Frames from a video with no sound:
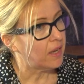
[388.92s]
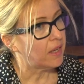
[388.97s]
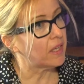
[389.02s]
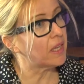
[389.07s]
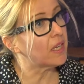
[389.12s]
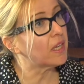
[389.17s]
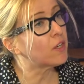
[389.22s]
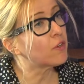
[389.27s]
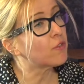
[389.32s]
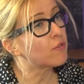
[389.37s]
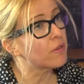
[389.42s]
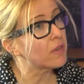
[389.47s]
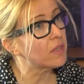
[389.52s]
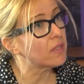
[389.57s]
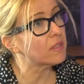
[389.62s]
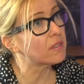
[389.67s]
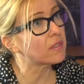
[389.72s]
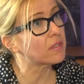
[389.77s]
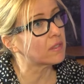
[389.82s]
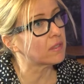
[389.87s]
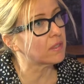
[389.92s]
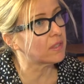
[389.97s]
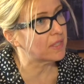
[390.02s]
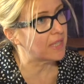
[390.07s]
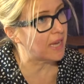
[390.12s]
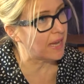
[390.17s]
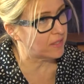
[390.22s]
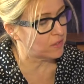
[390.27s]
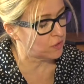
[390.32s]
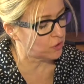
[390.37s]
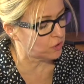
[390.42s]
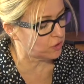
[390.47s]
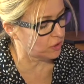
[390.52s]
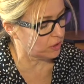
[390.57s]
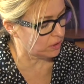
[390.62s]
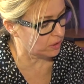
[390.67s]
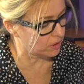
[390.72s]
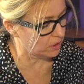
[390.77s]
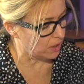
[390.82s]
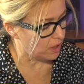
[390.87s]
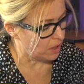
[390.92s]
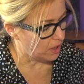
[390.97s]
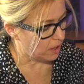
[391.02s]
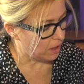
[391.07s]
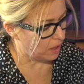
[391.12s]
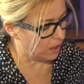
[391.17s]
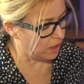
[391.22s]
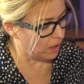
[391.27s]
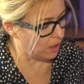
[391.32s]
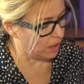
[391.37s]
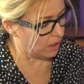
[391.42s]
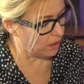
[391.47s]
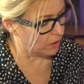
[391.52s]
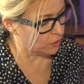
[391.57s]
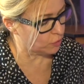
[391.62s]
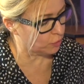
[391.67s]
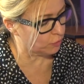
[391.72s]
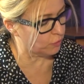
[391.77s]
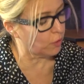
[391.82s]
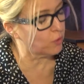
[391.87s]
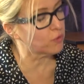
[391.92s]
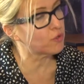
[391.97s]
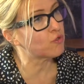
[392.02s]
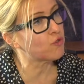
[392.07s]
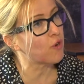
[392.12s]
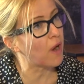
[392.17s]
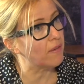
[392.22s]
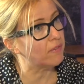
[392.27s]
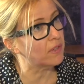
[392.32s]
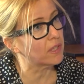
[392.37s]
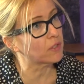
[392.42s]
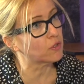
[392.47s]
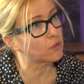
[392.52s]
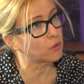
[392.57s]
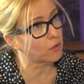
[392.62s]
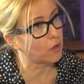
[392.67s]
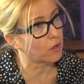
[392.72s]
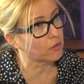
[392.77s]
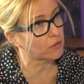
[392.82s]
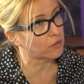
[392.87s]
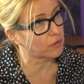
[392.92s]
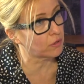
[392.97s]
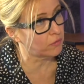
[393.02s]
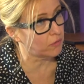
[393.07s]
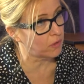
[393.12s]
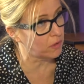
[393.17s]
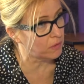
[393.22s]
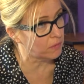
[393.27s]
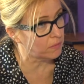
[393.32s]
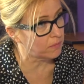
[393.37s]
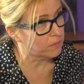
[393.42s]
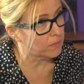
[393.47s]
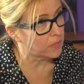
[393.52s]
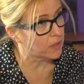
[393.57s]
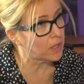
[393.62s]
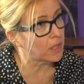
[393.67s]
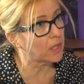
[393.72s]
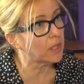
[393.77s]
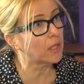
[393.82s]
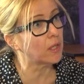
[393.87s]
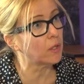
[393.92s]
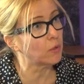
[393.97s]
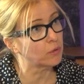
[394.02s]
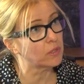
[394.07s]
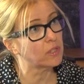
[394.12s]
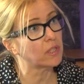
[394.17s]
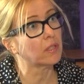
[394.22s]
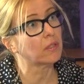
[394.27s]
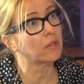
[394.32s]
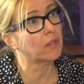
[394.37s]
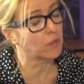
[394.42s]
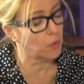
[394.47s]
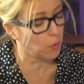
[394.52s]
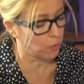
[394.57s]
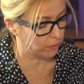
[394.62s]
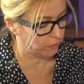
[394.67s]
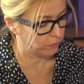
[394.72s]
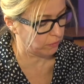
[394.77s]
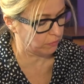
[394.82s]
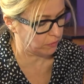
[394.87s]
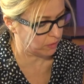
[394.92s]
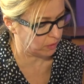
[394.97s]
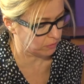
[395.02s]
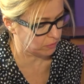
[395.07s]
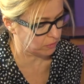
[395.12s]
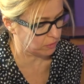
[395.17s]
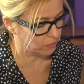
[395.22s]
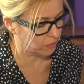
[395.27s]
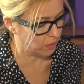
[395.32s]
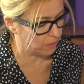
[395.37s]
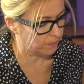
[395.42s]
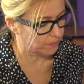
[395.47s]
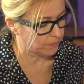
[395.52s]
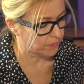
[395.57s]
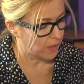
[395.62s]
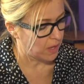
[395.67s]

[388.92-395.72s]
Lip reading: increased attention to those traveling to Kosovo, including the north of Kosovo.